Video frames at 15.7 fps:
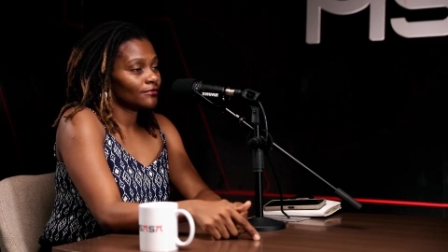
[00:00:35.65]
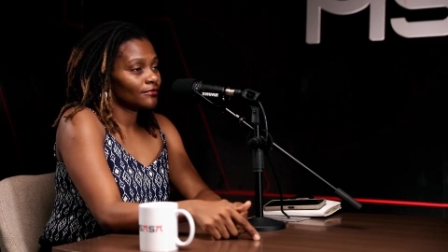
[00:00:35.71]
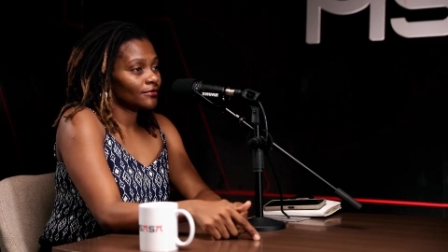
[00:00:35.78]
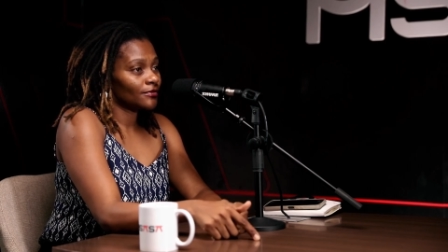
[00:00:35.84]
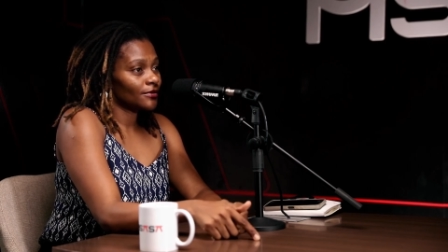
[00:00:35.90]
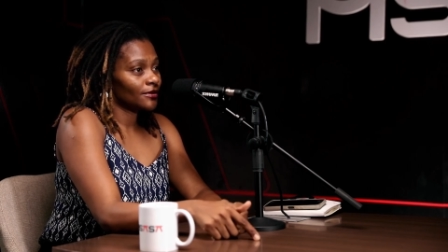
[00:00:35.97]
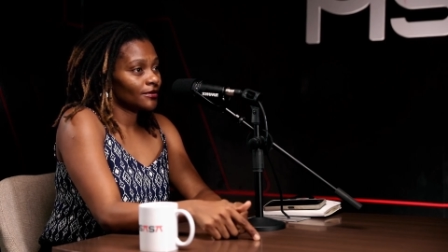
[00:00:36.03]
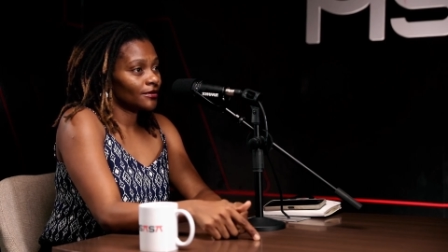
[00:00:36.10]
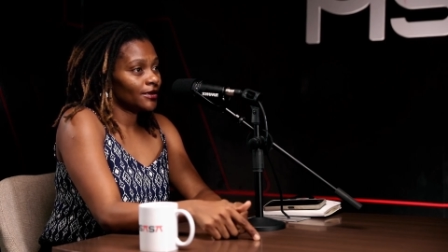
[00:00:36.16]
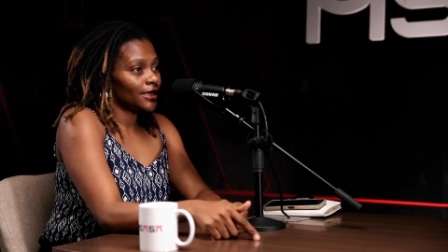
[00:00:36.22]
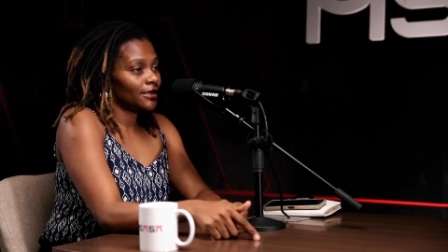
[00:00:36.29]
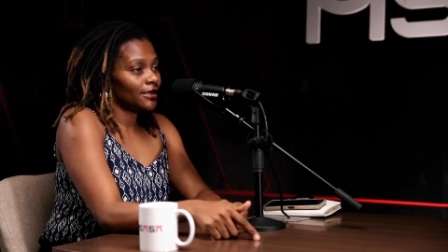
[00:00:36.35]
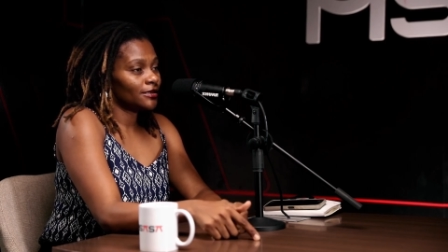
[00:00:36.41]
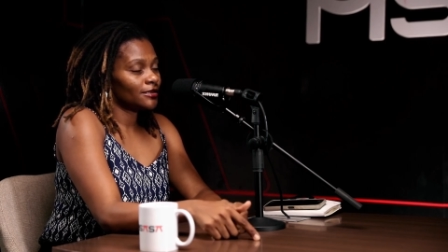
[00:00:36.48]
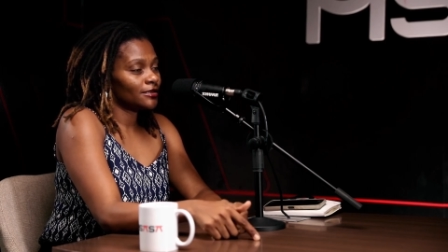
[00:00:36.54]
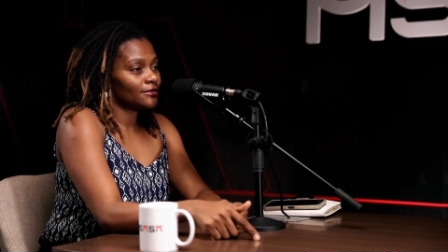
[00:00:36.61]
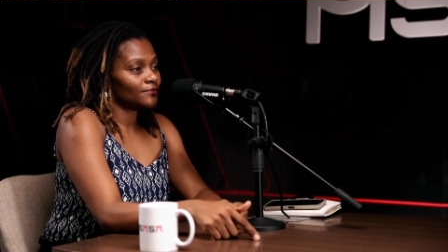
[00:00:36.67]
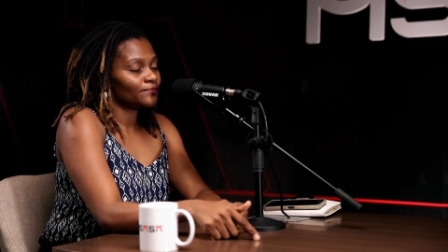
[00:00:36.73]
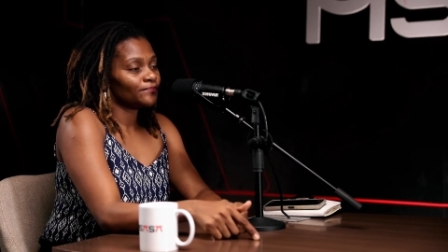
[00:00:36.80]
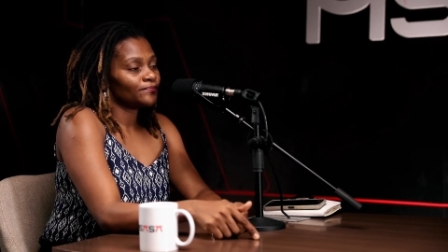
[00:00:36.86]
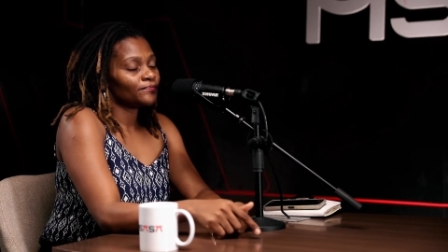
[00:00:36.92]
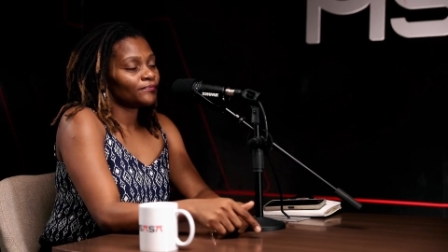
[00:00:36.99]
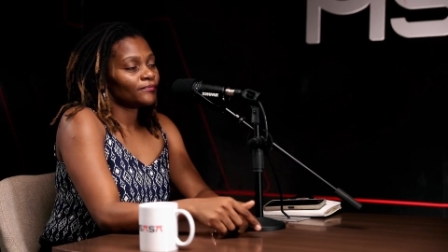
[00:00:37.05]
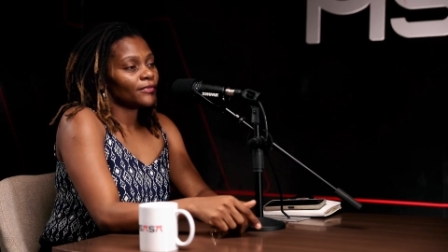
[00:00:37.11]
Mm-hmm. Right.
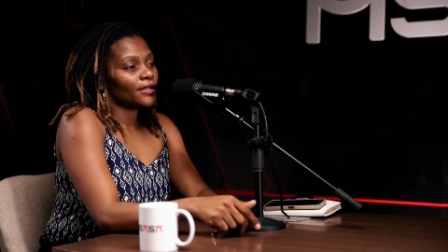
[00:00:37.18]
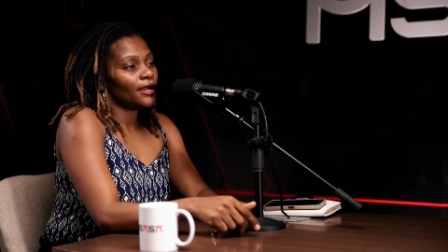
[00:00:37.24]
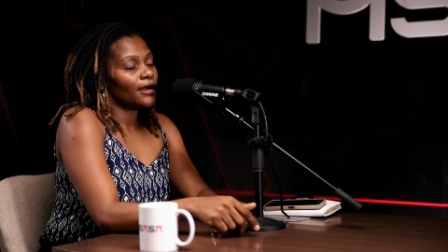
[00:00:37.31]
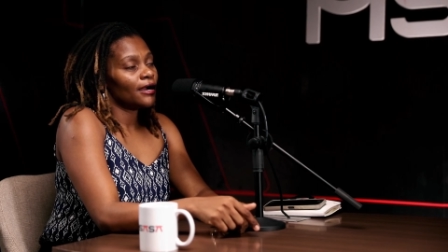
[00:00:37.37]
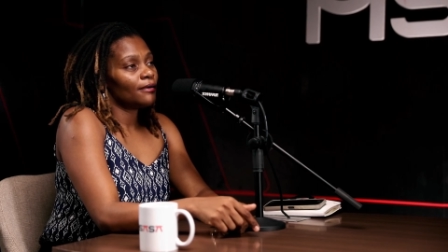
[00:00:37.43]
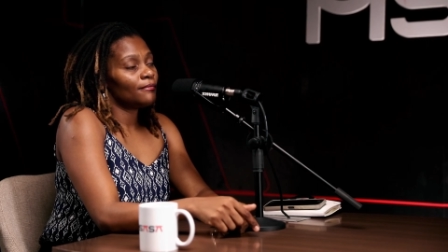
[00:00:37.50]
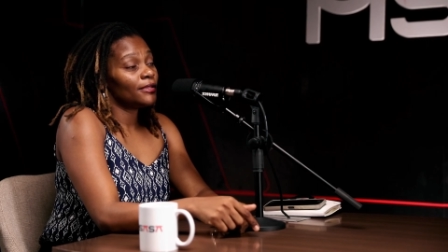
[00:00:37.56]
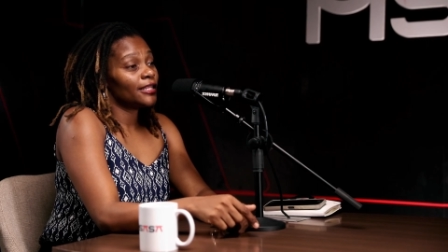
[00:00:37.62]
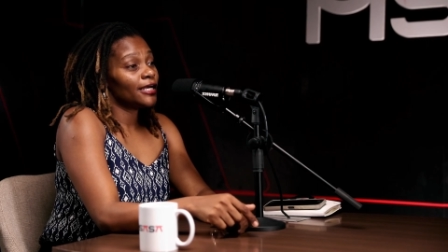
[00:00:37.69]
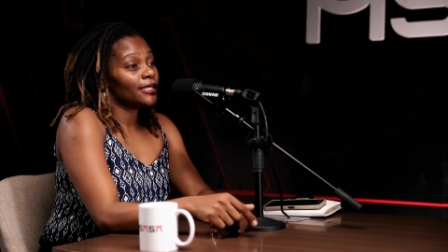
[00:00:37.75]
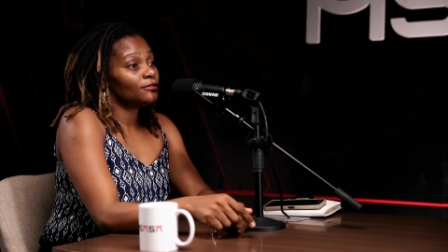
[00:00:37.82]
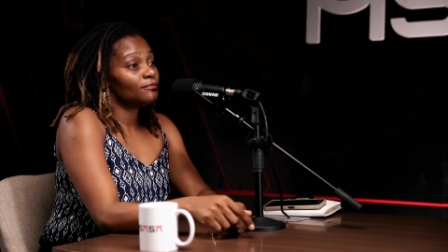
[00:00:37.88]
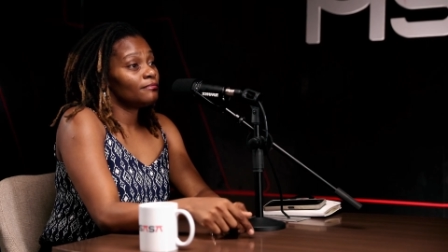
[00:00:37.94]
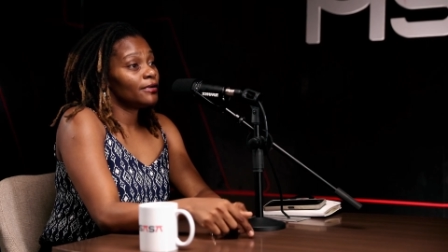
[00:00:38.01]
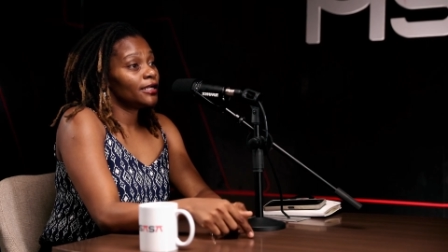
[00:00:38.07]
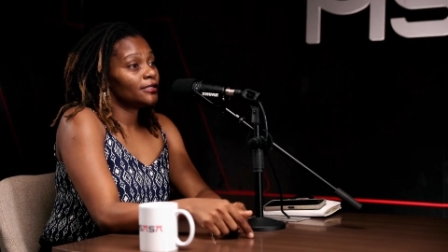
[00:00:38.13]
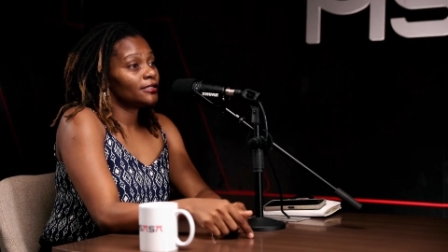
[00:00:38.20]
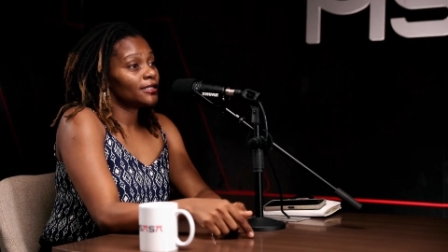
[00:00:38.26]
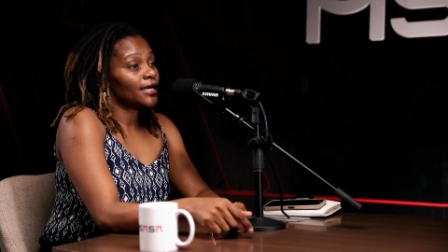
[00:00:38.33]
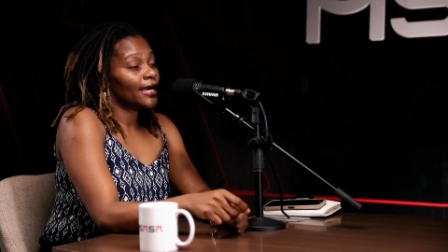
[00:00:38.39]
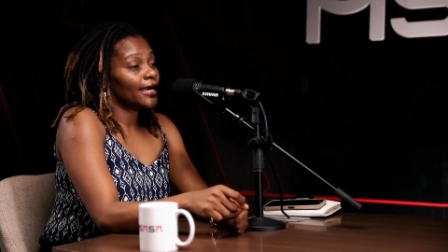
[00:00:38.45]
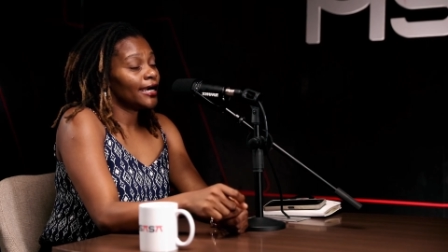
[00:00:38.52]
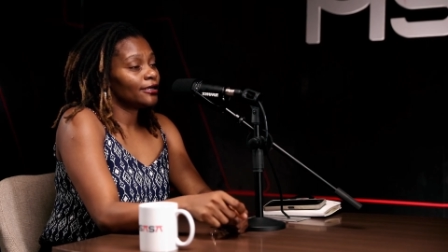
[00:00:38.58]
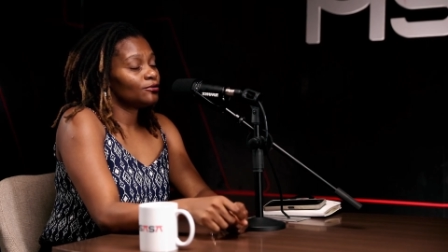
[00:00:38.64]
Um, and that meant
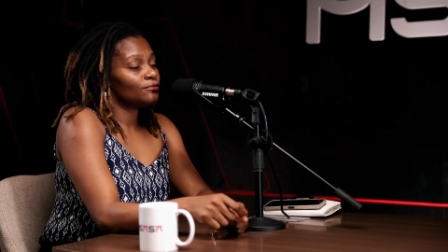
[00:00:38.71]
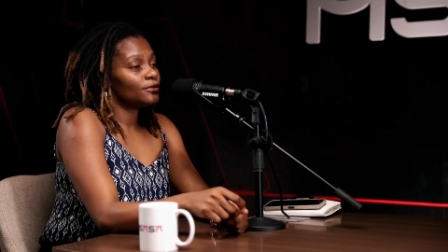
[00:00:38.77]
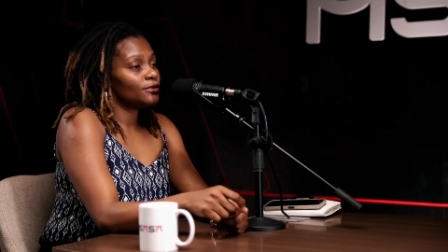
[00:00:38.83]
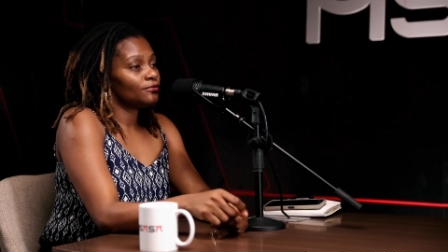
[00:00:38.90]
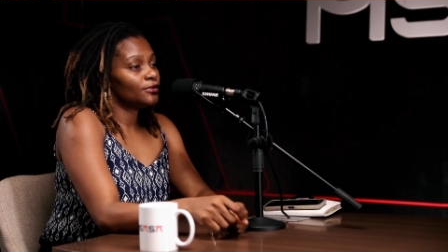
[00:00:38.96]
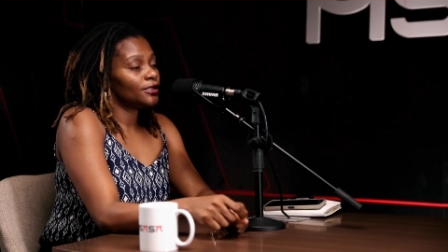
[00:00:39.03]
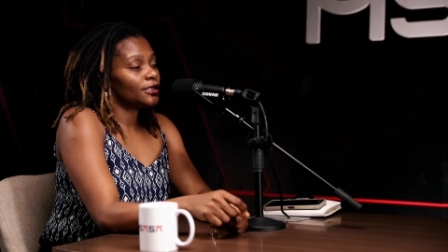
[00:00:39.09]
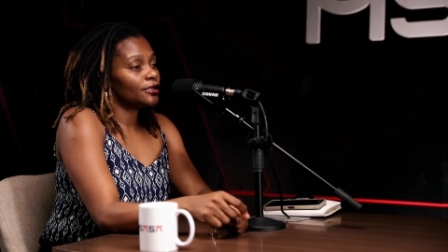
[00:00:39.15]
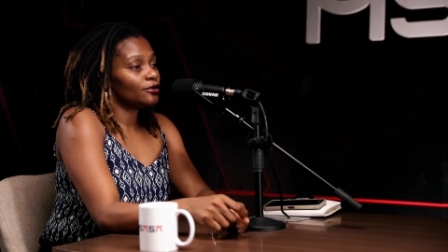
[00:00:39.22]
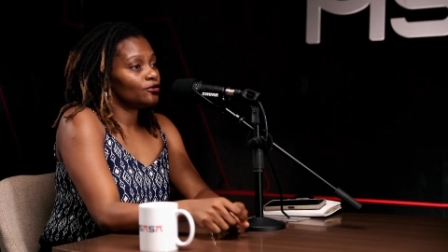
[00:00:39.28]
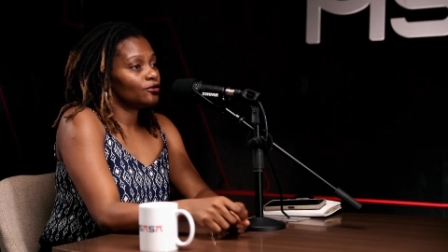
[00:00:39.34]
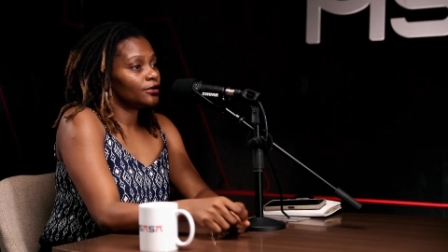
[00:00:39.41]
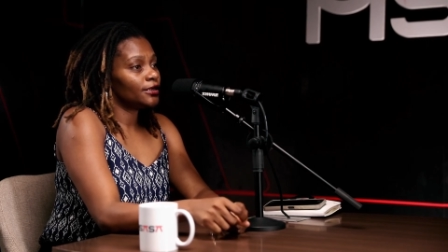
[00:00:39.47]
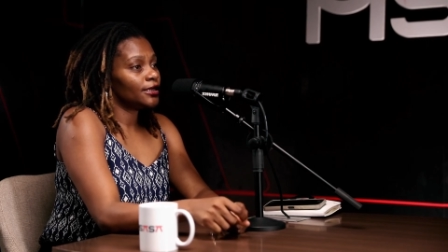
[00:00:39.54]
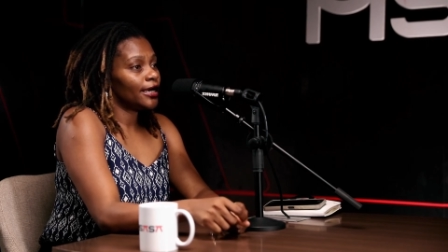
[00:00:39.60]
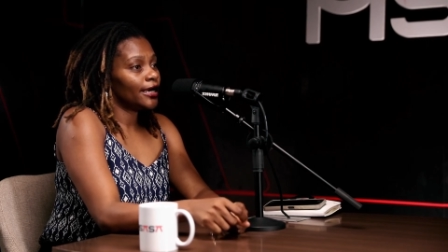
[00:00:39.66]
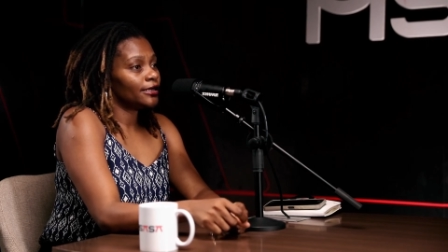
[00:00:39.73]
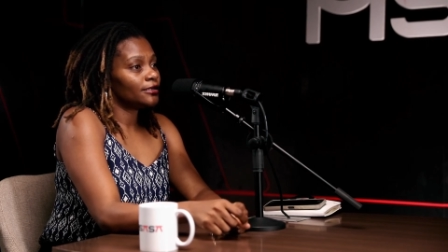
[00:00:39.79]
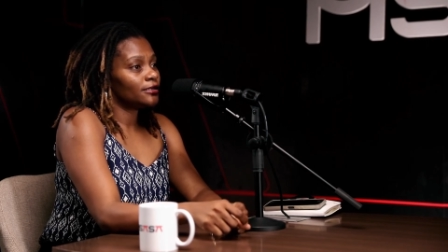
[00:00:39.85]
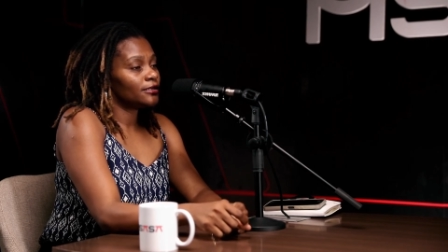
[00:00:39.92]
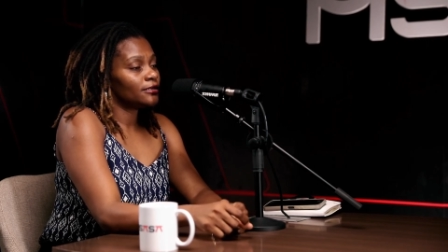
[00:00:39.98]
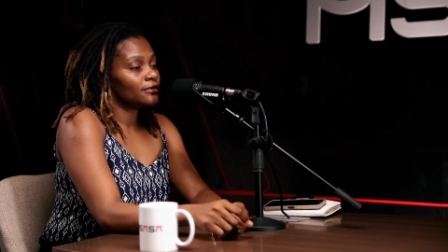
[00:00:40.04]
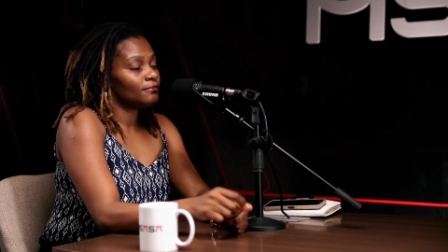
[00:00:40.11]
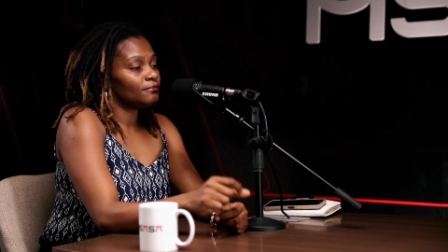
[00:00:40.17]
I had to be really good
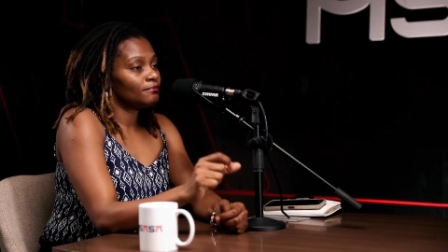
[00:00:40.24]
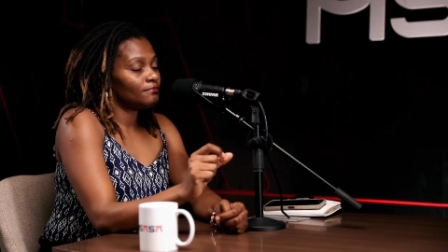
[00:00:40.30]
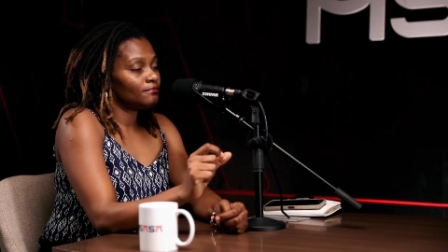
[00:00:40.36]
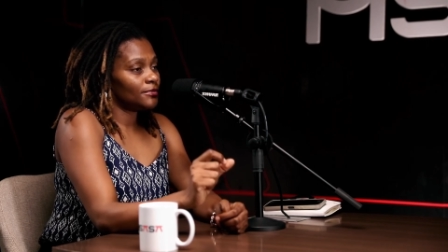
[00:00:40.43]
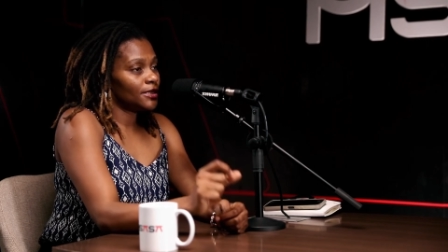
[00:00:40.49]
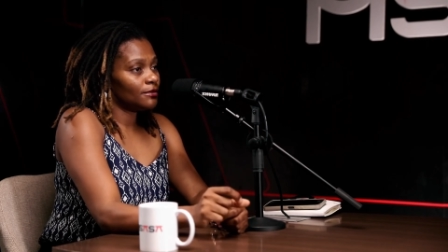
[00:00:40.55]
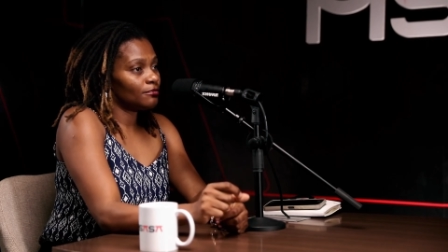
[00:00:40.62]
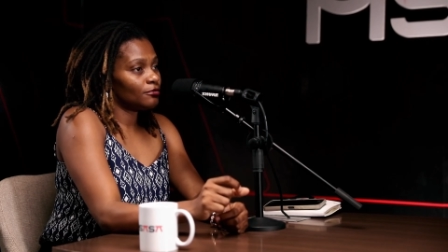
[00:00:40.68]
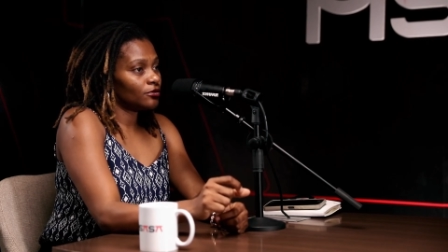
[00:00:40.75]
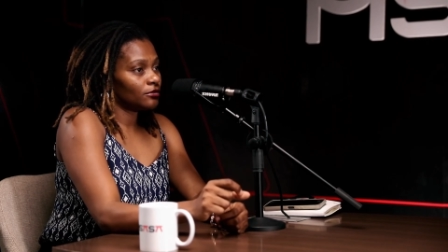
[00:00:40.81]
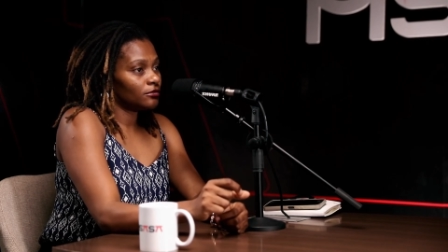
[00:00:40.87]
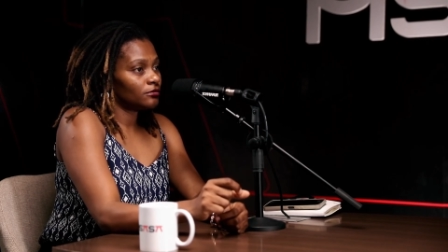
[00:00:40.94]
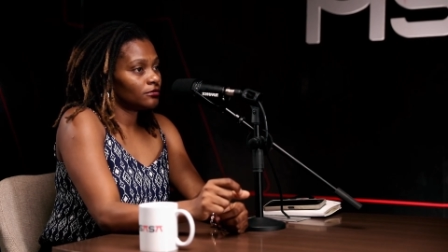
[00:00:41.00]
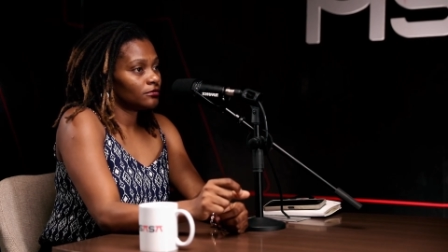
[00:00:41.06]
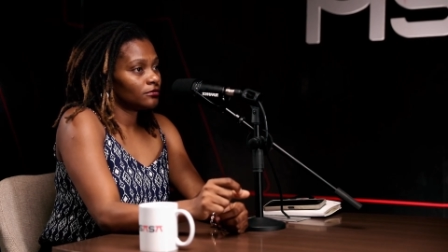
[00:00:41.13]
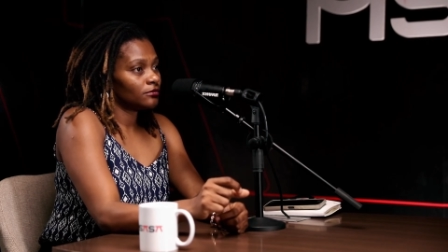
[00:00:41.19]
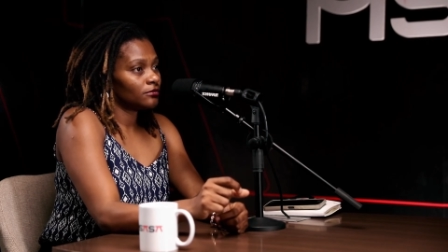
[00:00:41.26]
at people